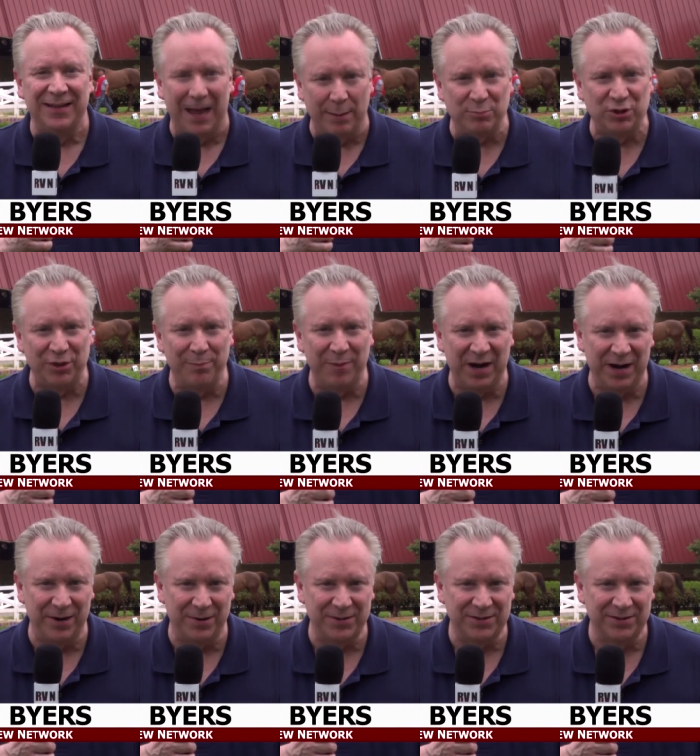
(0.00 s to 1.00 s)
I'm Jim
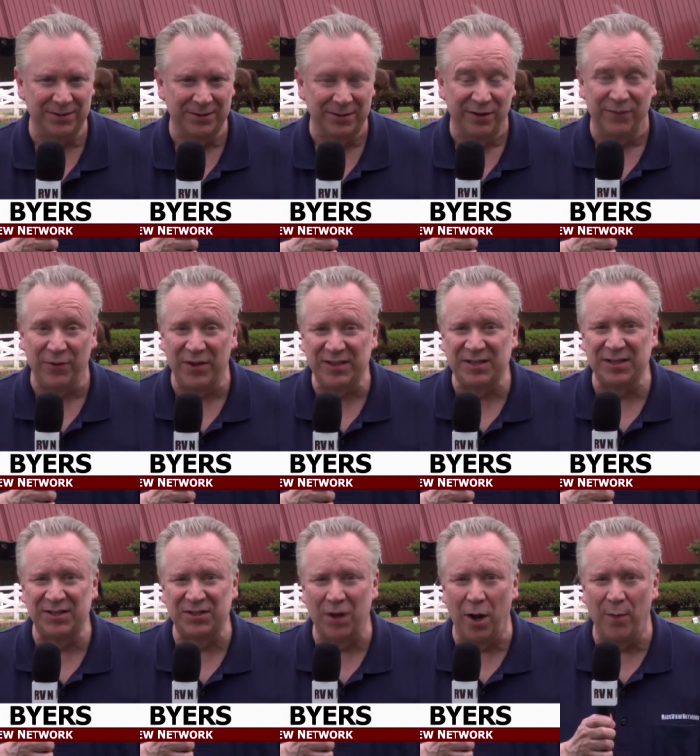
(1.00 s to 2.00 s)
Byers. For this
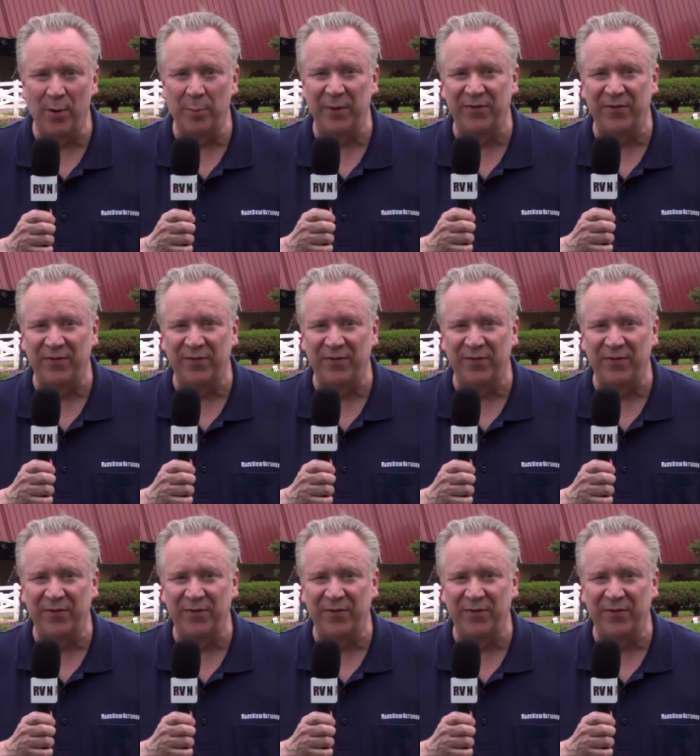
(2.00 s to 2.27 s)
installment,